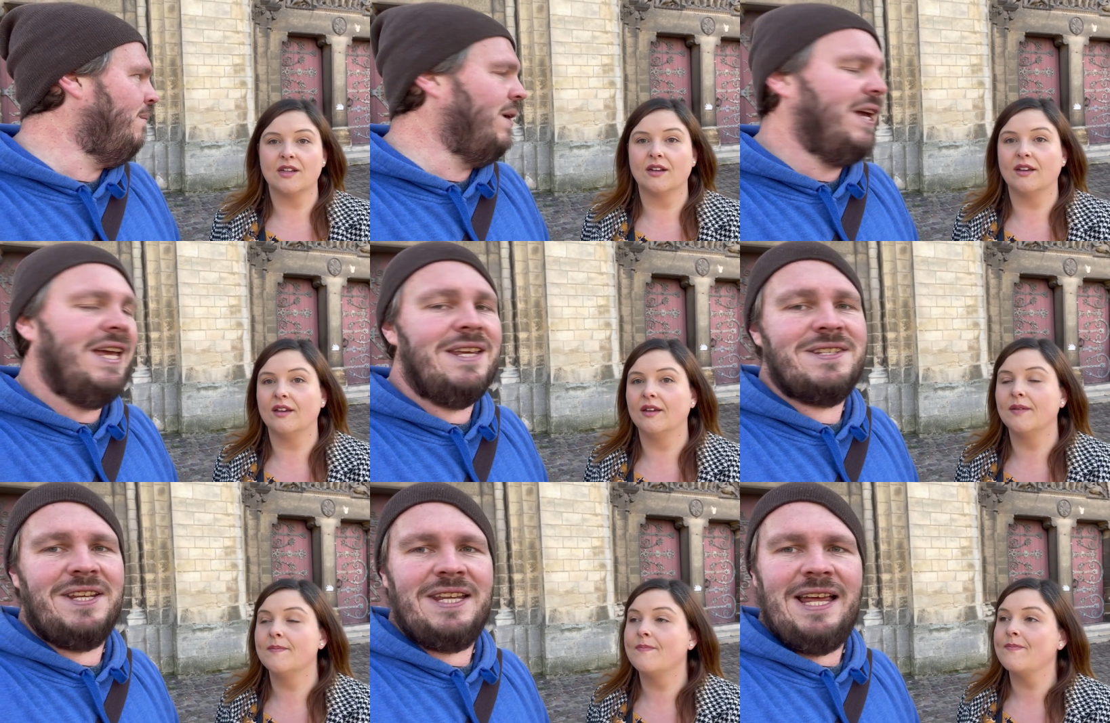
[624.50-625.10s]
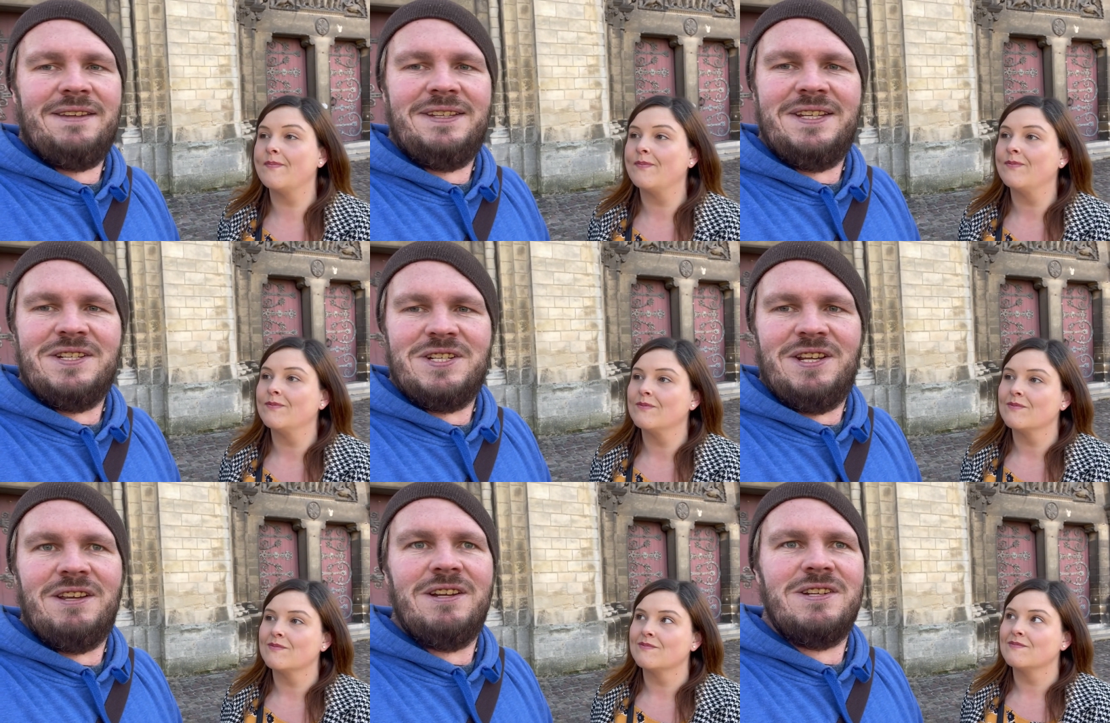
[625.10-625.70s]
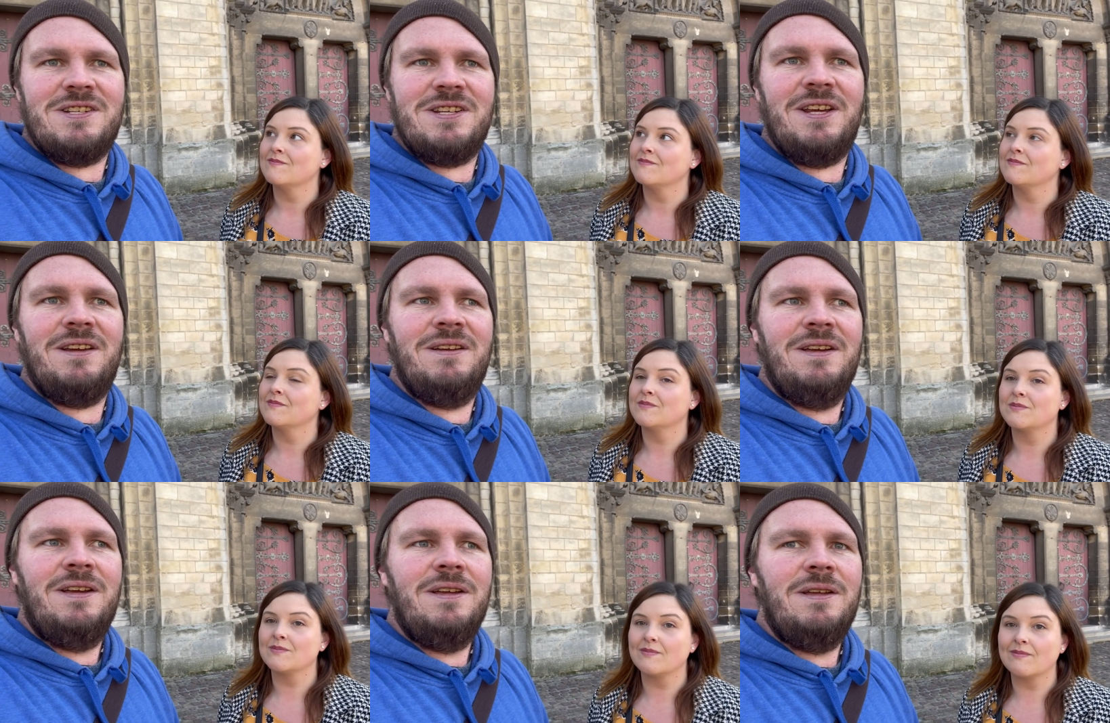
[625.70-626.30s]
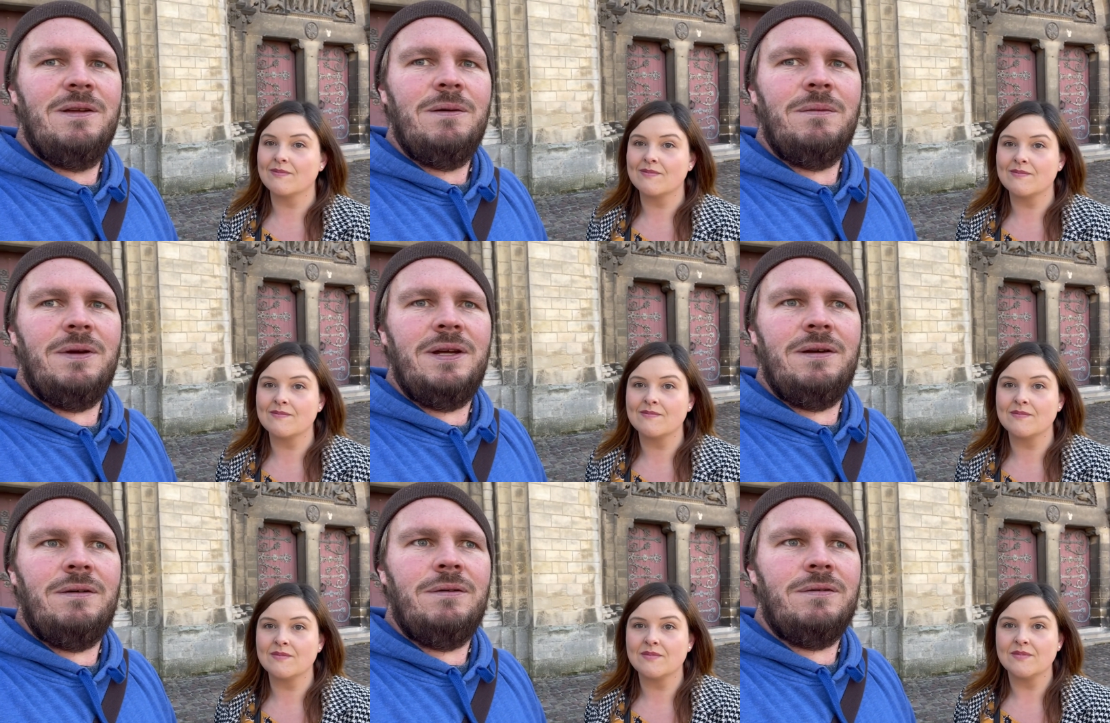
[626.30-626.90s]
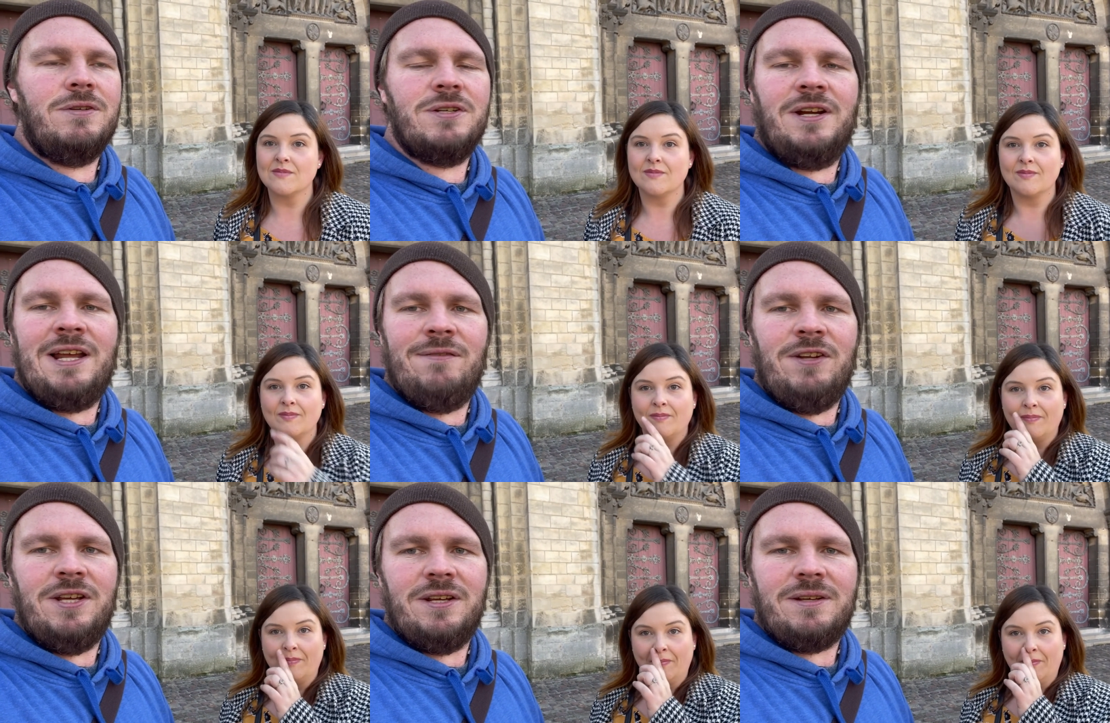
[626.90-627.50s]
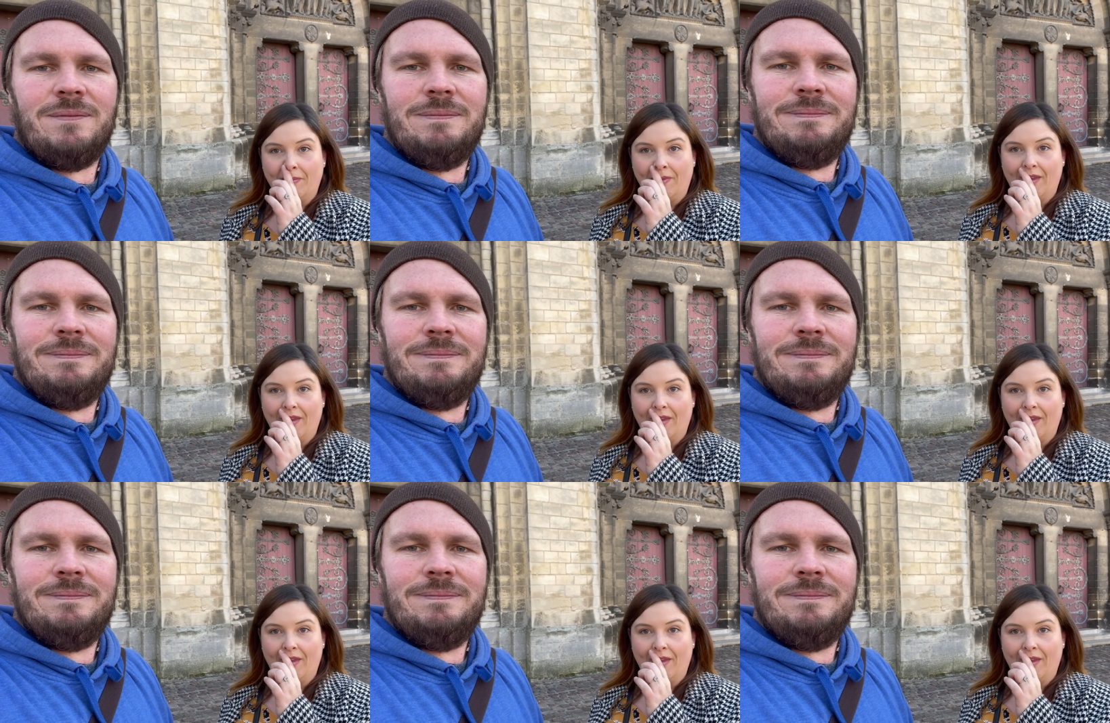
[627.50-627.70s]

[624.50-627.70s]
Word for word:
Speaker 1: it is a Catholic church, so we'll try and have a look.